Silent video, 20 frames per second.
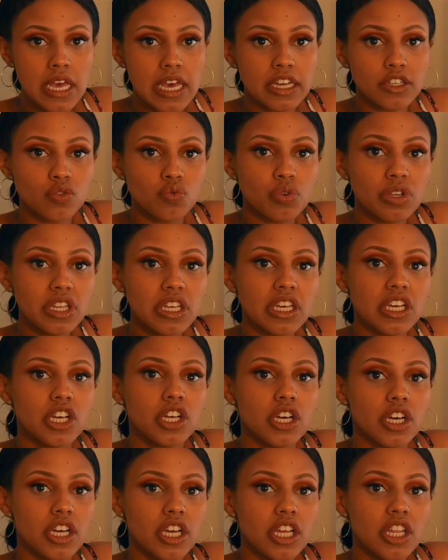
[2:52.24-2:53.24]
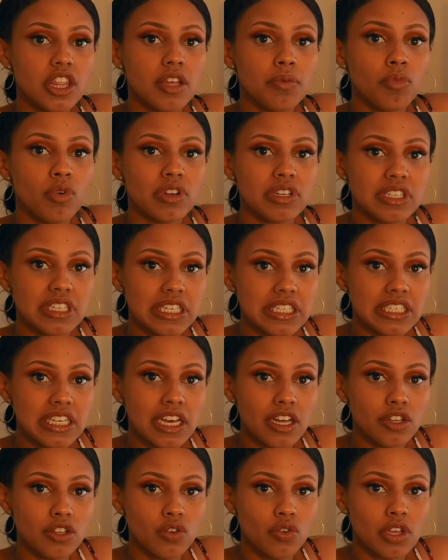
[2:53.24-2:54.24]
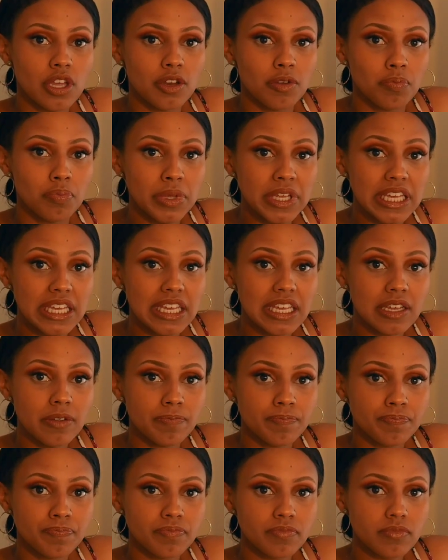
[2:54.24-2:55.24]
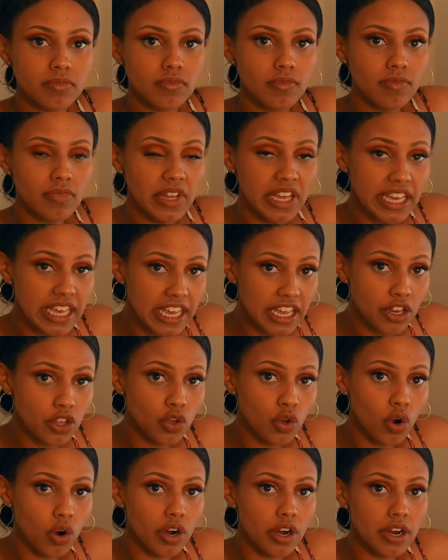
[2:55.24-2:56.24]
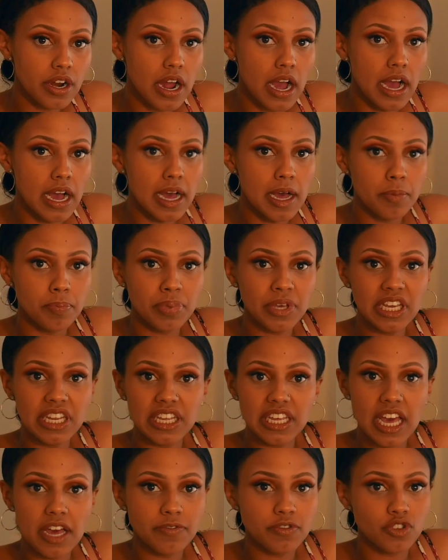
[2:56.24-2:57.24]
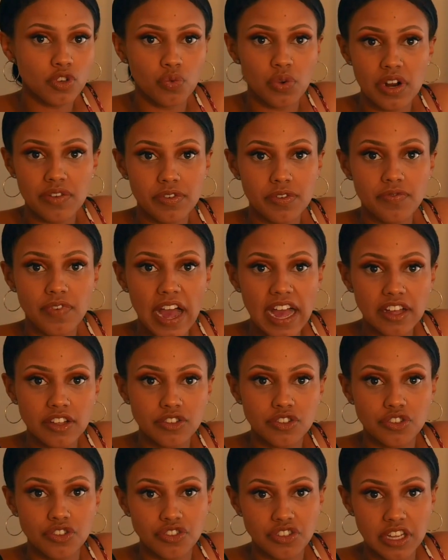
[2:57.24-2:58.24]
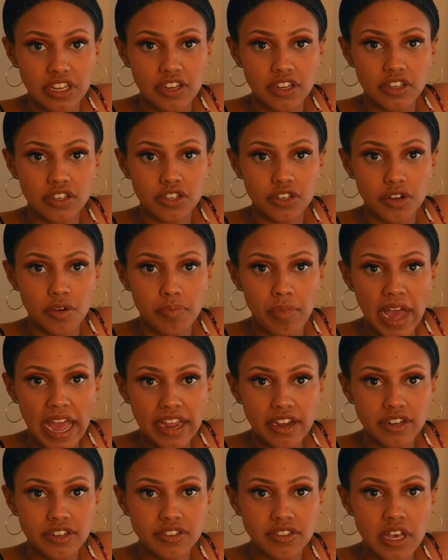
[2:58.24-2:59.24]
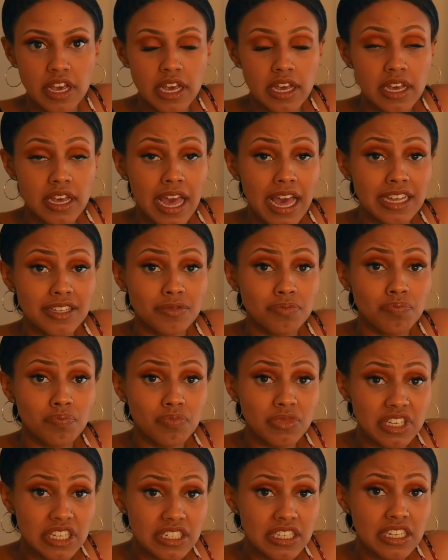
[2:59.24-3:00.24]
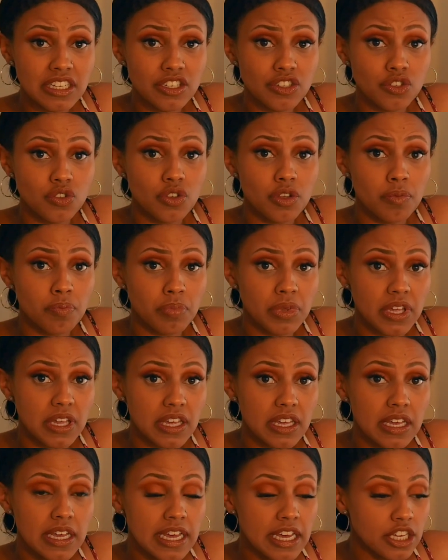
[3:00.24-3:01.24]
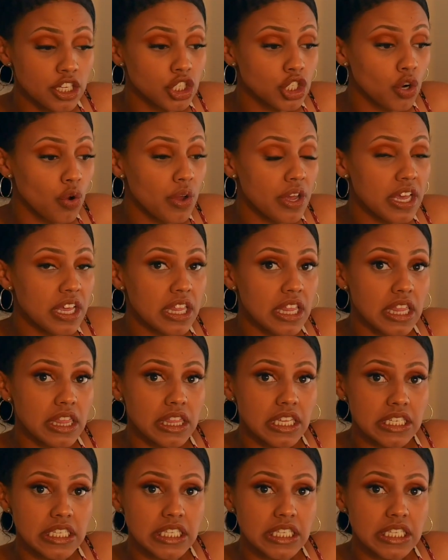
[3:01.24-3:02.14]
It's really good the more detailed you can be in your PDFs or whatever files you're sending to your buyers, as detailed as you can be, showing the